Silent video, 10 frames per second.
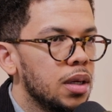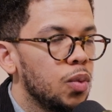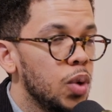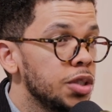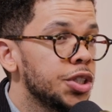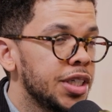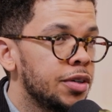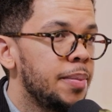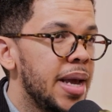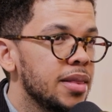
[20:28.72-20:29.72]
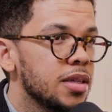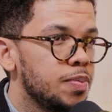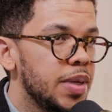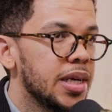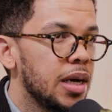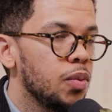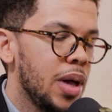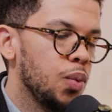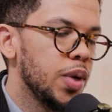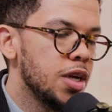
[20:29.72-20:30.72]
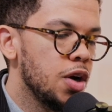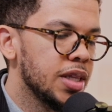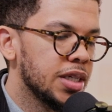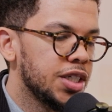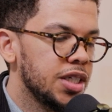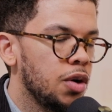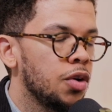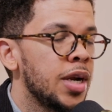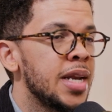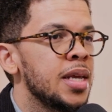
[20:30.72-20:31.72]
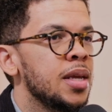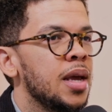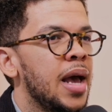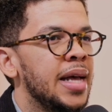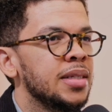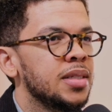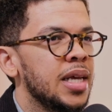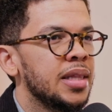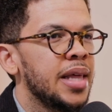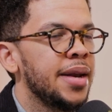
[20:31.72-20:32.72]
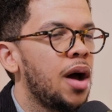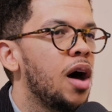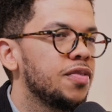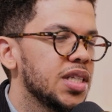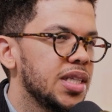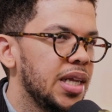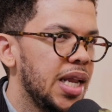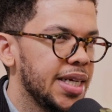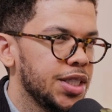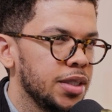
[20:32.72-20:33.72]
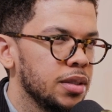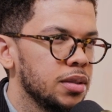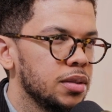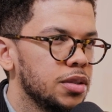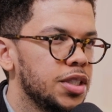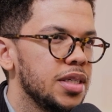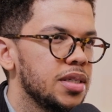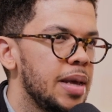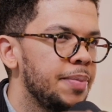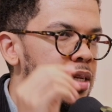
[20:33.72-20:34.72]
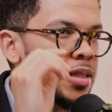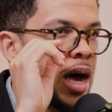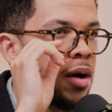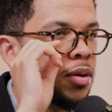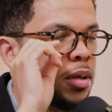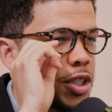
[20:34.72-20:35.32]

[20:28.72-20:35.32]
Will she remain the Speaker? Well, we know that she already has said that after the election, she's stepping down.